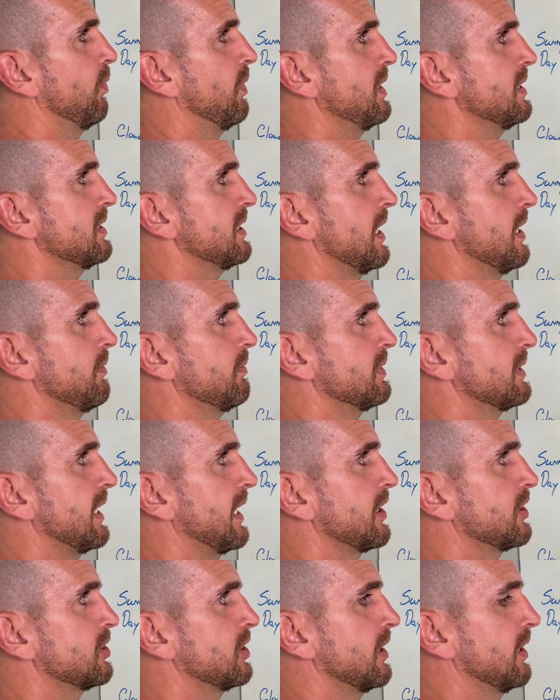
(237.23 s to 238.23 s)
110 was
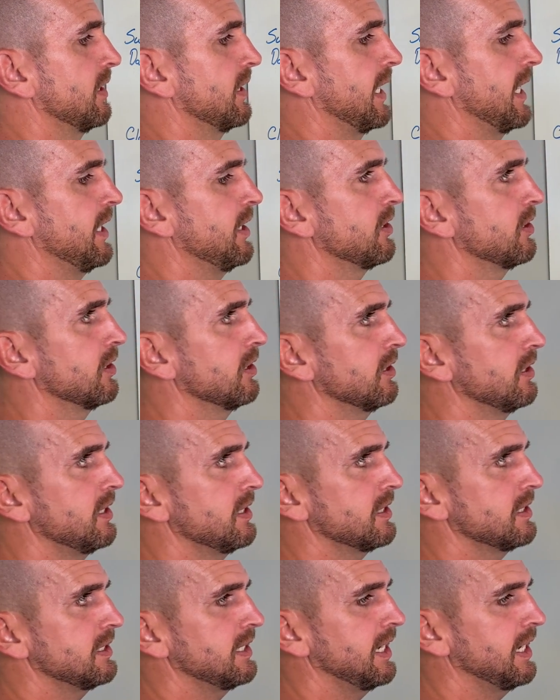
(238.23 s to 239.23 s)
actually later in
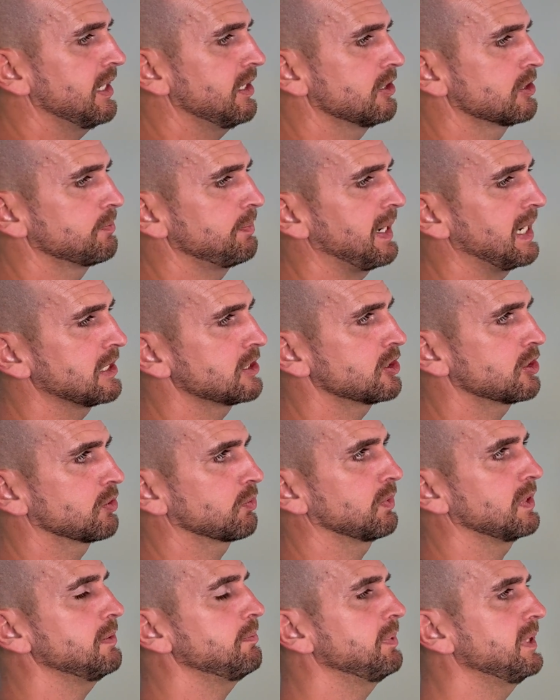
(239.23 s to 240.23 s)
the day, it was past
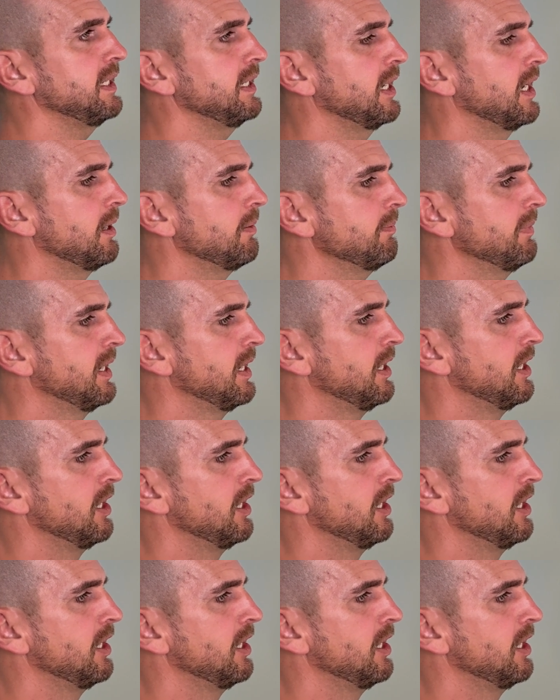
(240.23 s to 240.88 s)
3 p.m.